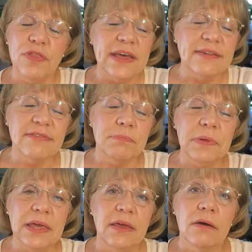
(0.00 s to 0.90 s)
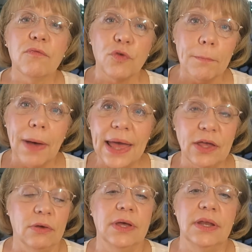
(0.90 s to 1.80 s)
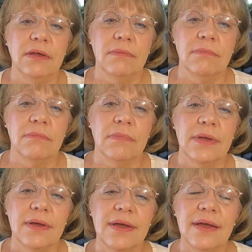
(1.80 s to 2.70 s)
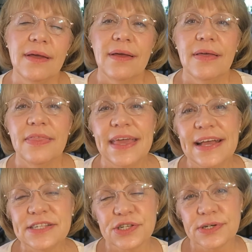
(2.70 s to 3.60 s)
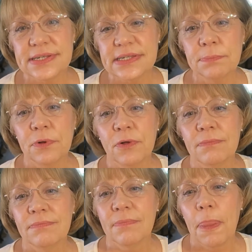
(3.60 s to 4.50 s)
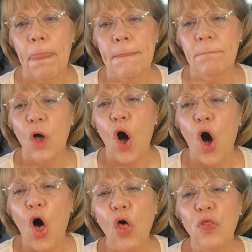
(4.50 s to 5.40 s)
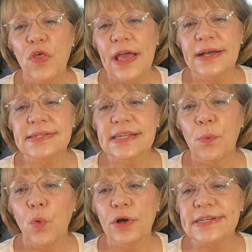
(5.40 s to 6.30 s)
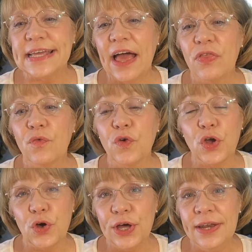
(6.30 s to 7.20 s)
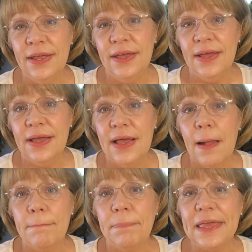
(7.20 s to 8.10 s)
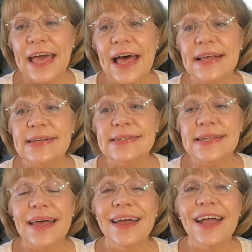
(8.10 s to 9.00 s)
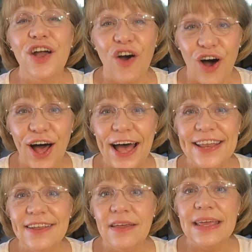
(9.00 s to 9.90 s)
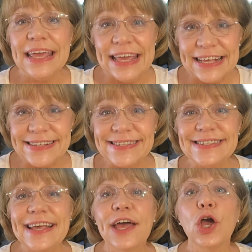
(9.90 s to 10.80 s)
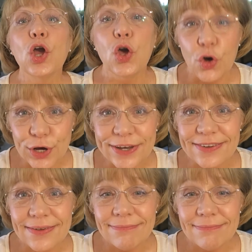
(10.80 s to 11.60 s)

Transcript: of this be for my good? The answer is simple. All things can work together for good because God is good.